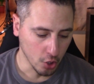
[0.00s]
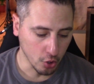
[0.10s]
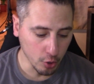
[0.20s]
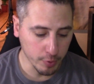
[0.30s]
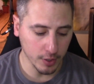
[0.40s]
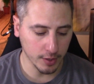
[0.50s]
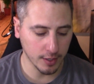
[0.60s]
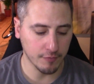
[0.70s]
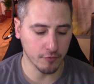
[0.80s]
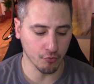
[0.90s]
Uber and
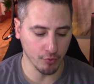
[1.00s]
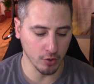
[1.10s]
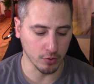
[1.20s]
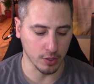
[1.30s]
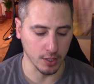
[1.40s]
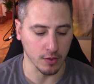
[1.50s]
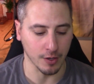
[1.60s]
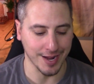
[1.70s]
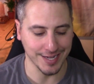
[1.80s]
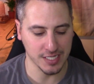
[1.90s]
Lyft wrote in
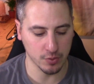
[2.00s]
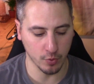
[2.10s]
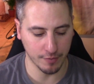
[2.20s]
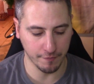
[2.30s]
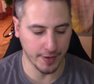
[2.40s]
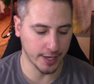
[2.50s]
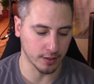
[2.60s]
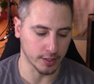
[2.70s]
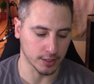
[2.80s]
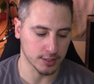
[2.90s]
their S-1
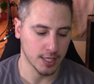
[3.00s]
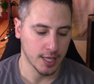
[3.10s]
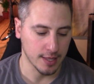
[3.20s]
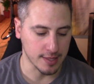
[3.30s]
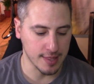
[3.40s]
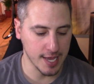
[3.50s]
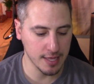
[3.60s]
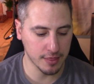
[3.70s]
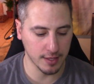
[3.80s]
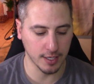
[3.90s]
filings that they
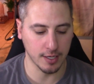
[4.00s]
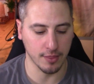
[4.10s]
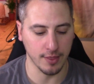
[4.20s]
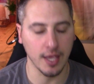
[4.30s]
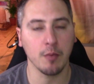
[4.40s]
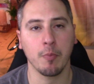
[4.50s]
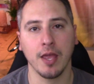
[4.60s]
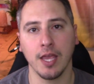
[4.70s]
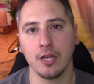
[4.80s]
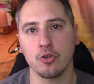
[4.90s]
think they
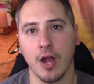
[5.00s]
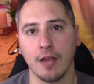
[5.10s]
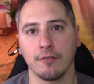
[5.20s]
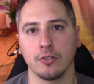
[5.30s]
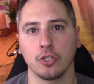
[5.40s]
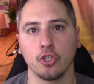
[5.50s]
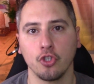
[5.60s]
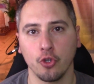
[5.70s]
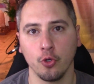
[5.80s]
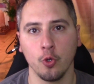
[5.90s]
pay drivers
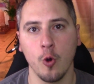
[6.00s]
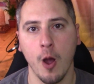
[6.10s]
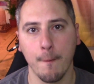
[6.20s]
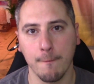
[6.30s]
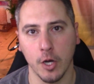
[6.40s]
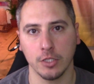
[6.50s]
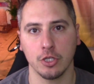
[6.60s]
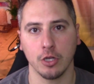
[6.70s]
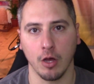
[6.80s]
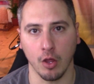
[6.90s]
too
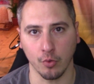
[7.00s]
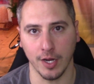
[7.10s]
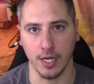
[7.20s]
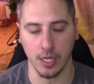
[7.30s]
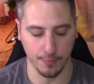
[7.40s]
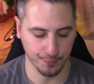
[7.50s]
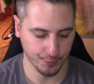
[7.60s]
much already.